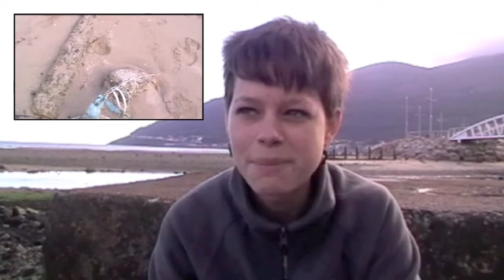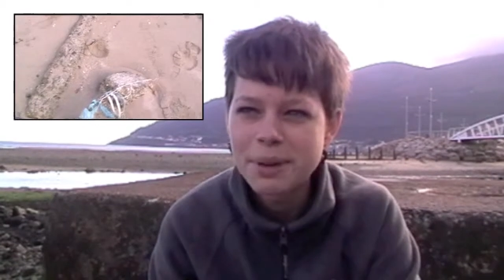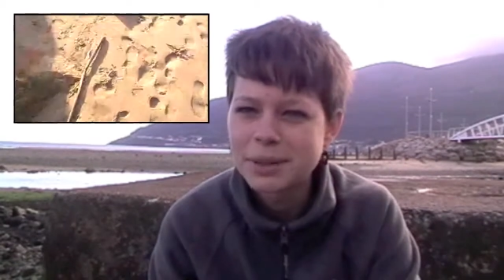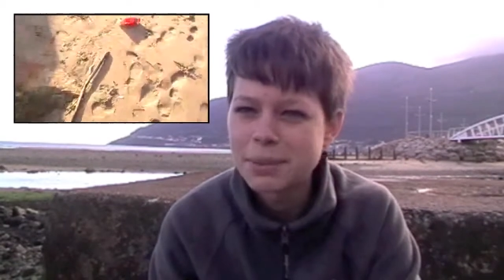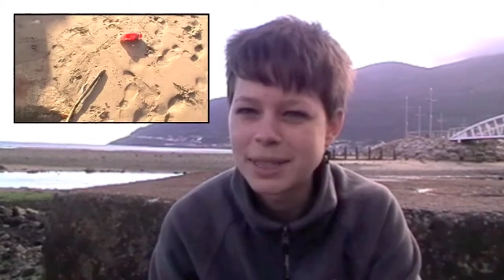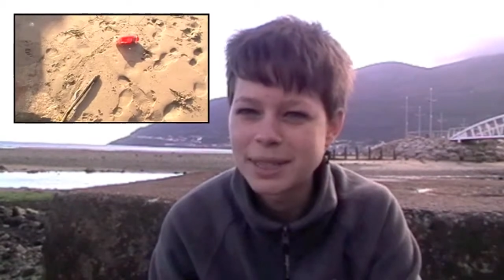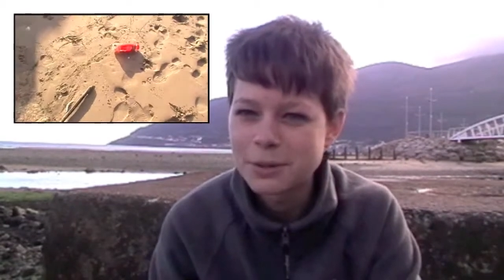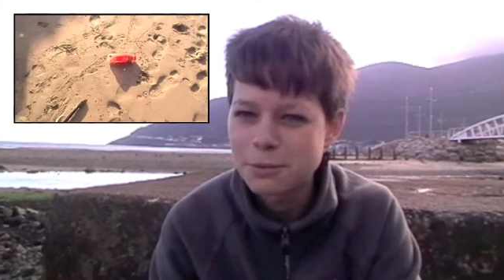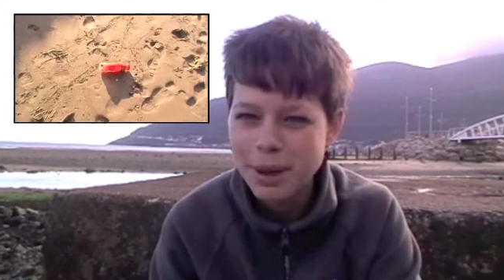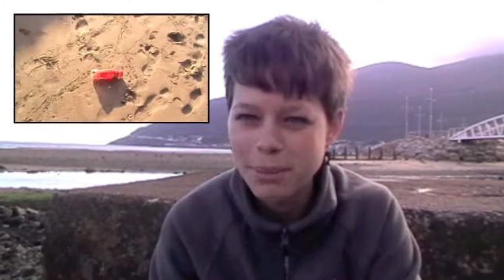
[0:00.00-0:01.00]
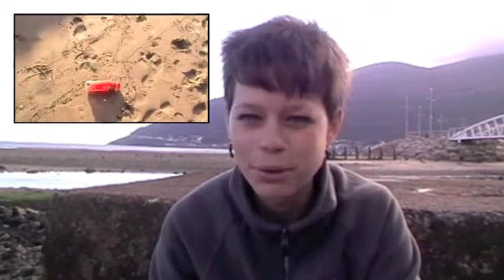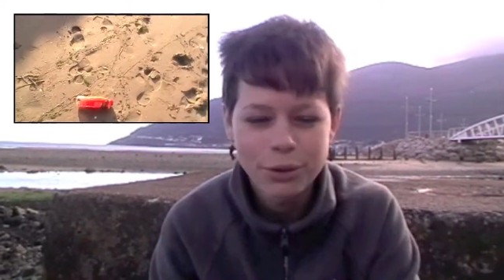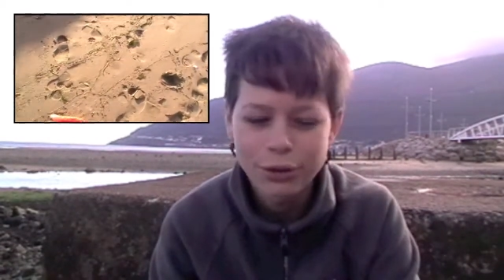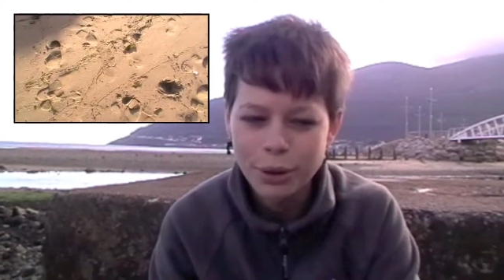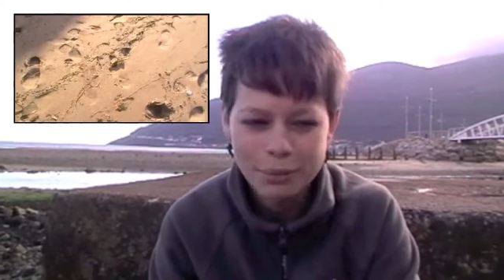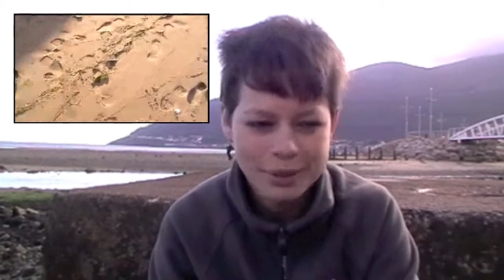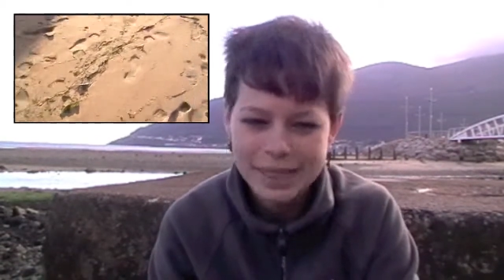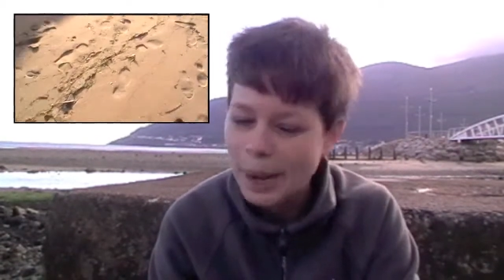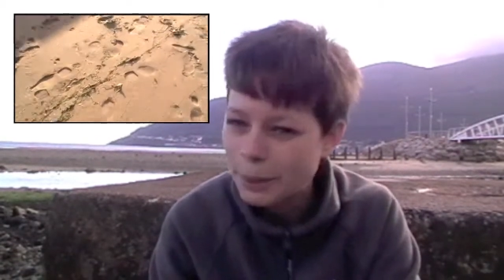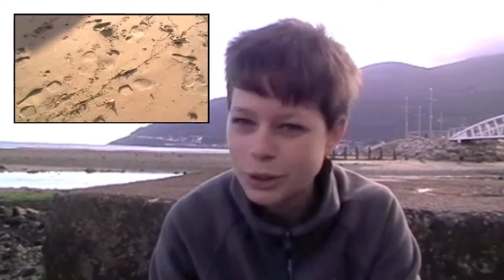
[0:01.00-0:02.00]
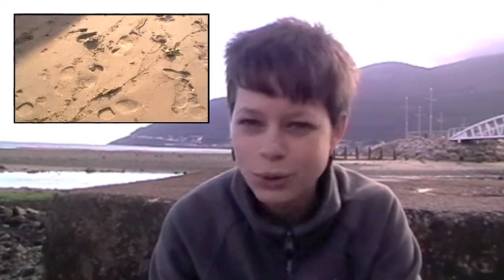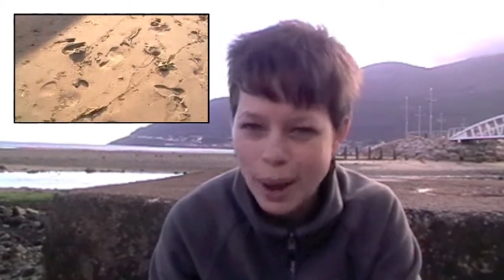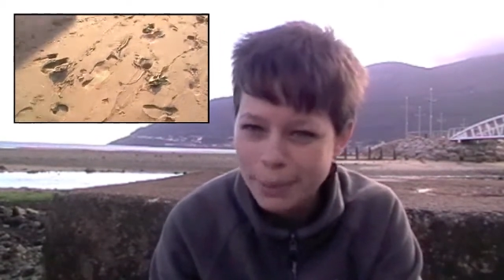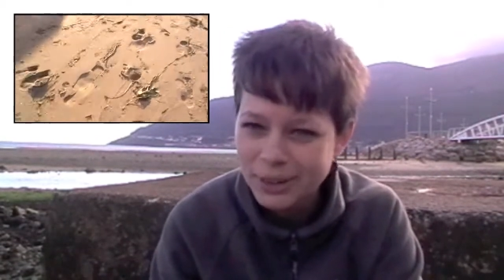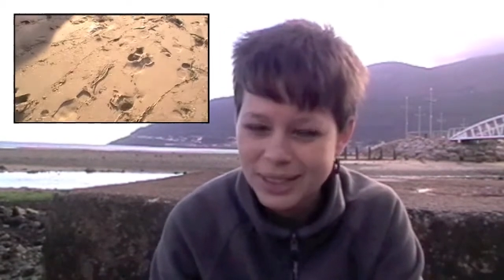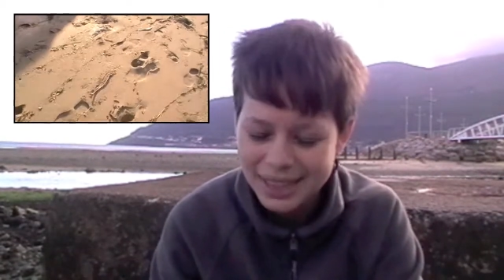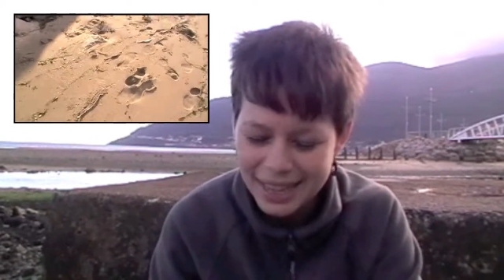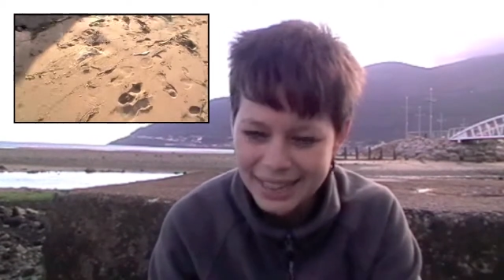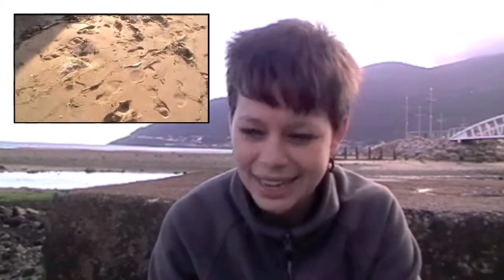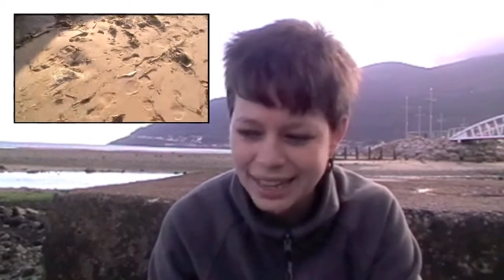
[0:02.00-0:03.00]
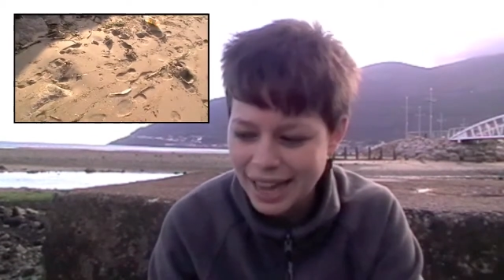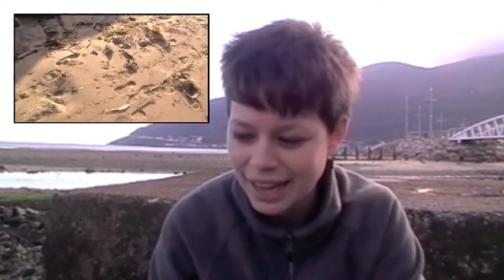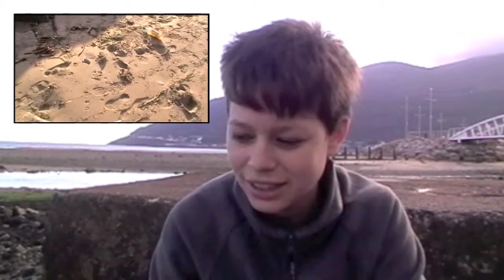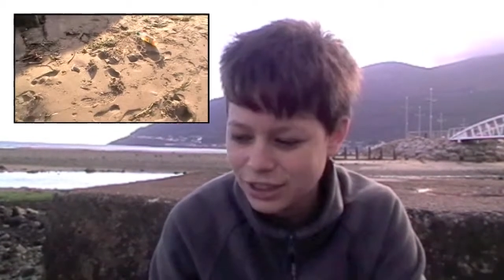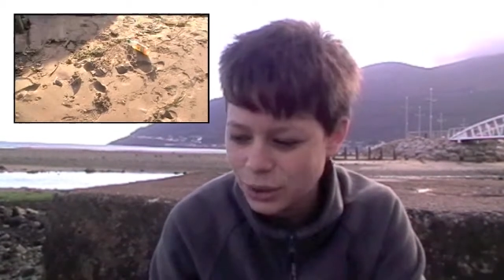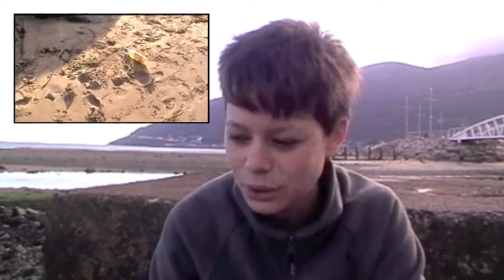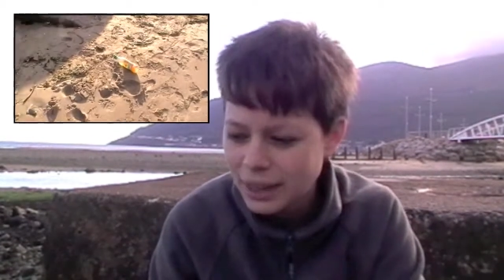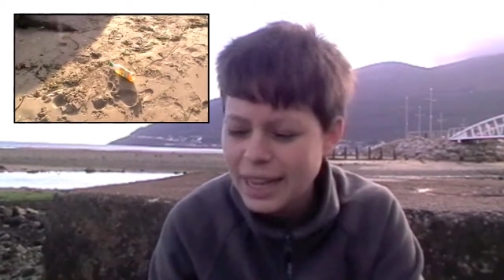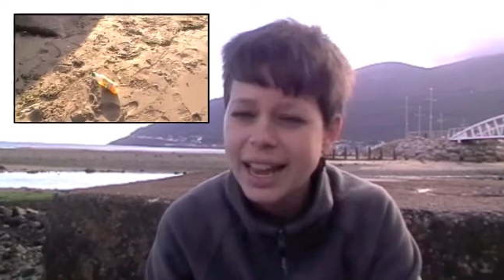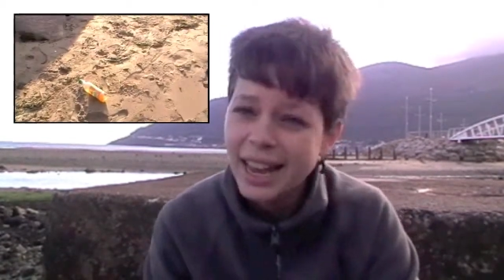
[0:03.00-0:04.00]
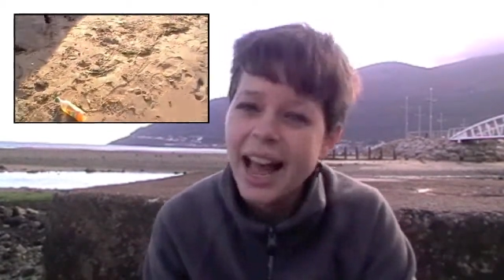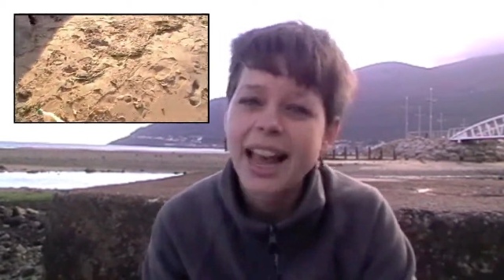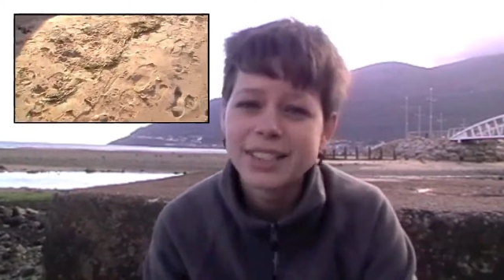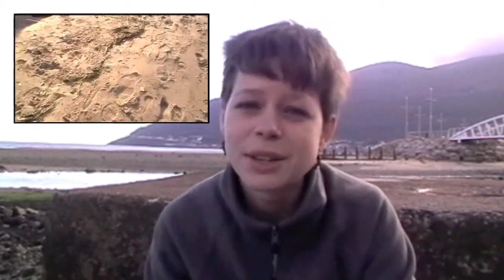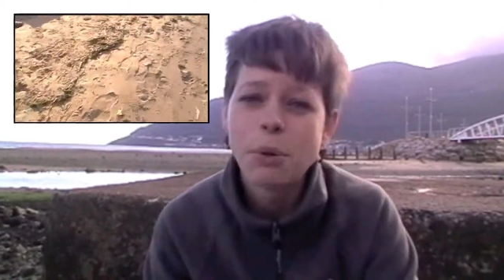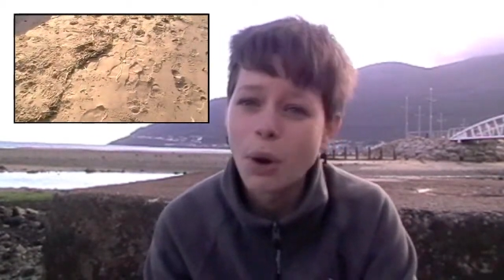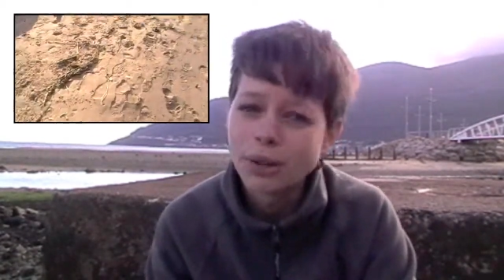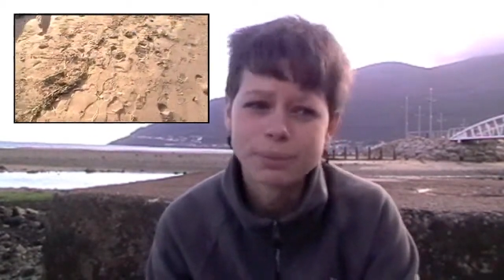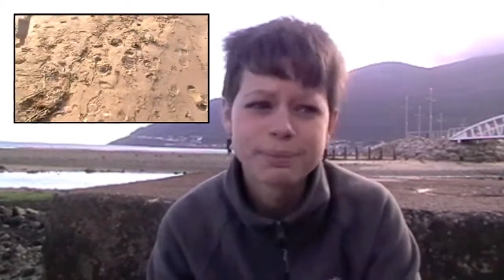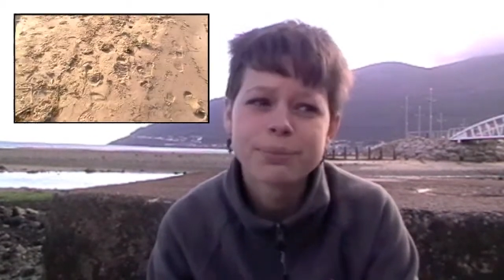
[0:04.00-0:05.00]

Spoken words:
bits and pieces of paper from sandwich wrappers and things like that. So guys, come on,